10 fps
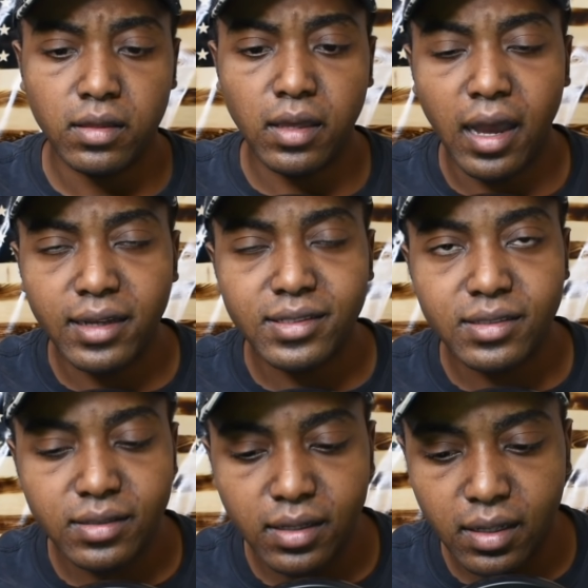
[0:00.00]
Guys,
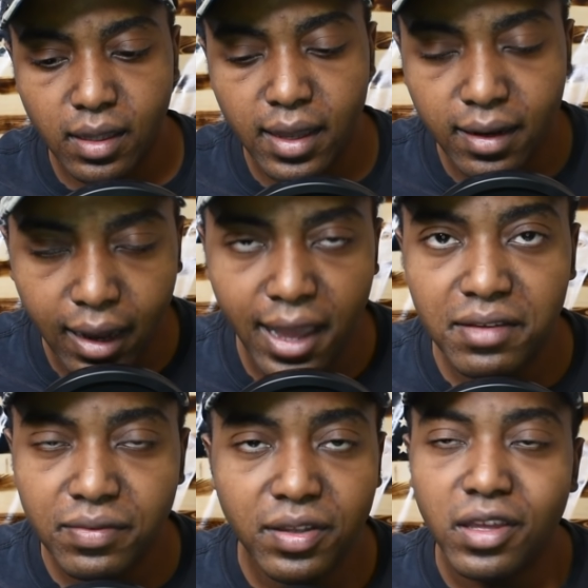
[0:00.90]
in
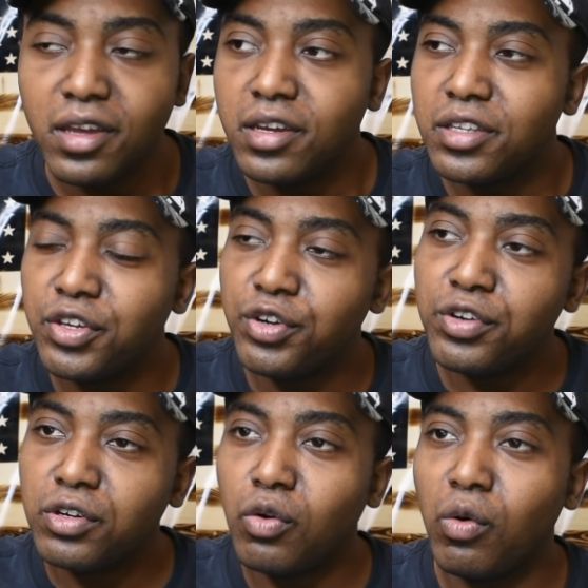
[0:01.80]
life, you're
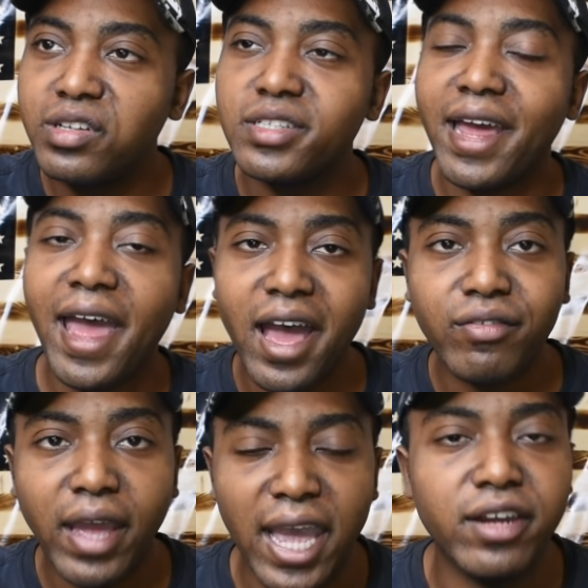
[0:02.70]
going to have
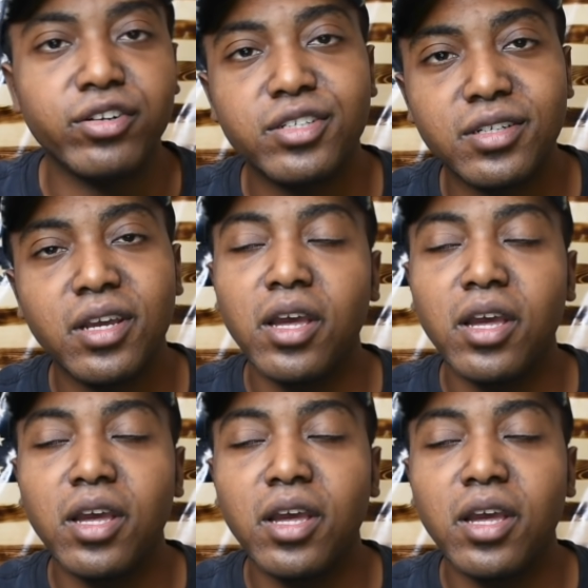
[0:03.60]
haters.